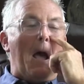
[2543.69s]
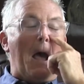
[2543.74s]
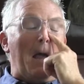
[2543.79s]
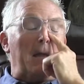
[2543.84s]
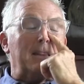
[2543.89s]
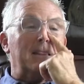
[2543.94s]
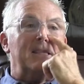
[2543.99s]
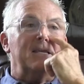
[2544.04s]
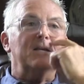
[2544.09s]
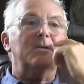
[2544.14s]

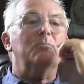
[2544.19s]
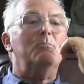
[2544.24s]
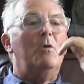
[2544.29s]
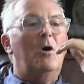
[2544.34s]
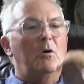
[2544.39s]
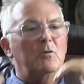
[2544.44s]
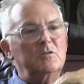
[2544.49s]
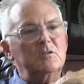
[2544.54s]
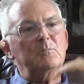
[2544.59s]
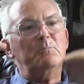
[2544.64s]
I think
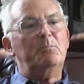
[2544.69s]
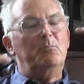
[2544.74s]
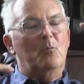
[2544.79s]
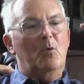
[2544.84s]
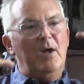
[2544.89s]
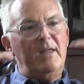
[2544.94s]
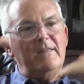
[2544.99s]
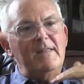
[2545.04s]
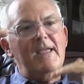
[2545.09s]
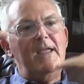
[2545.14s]
most,
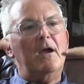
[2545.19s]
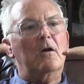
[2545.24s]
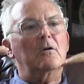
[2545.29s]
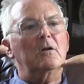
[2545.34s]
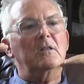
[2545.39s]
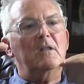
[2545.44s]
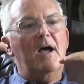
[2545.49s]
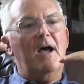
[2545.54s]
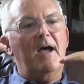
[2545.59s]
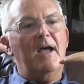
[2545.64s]
when they
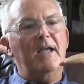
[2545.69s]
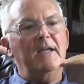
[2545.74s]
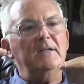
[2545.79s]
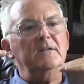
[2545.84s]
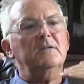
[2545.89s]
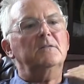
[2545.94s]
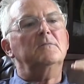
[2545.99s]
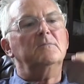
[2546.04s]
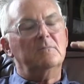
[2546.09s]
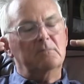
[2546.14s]
are
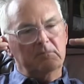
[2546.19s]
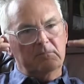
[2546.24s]
aligned,